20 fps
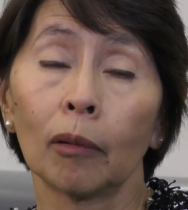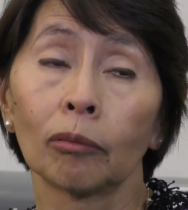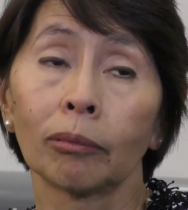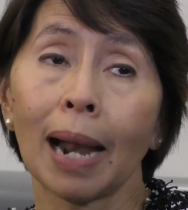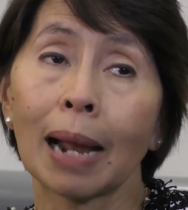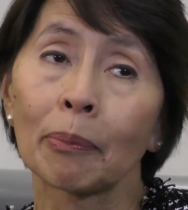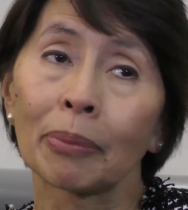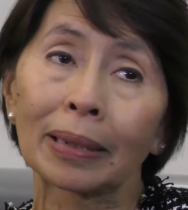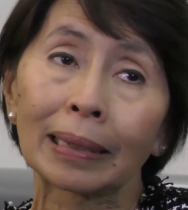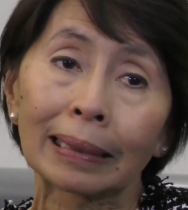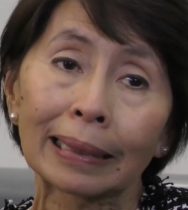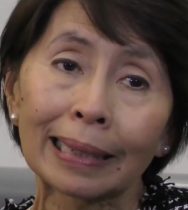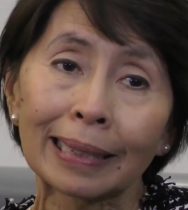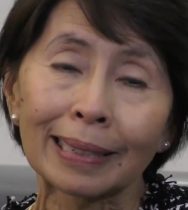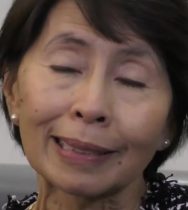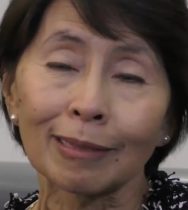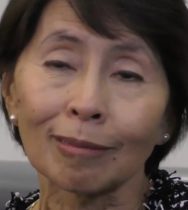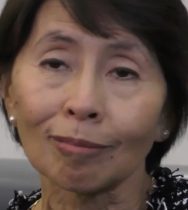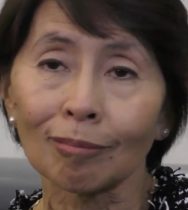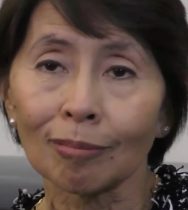
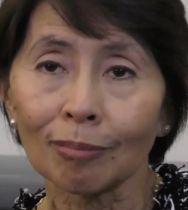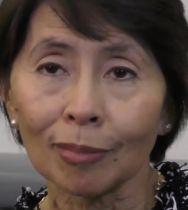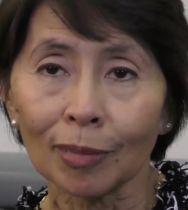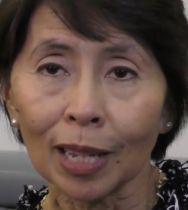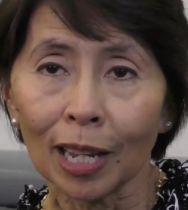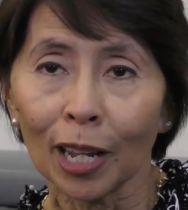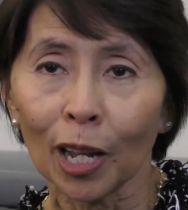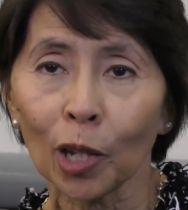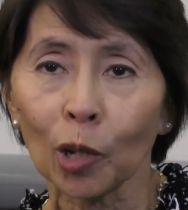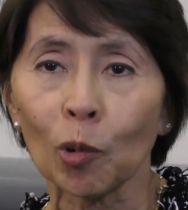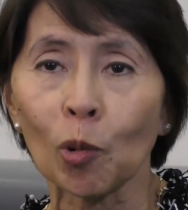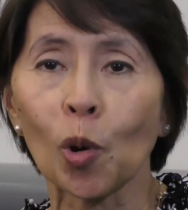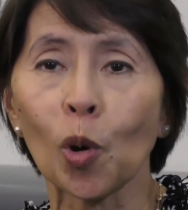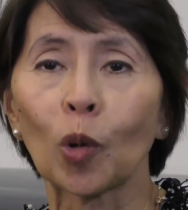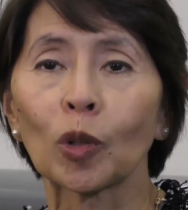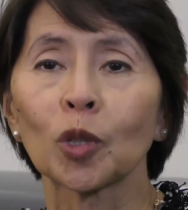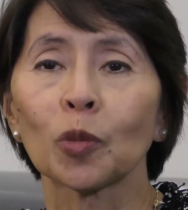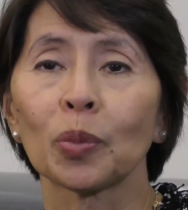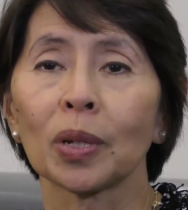Rapidly in quotes,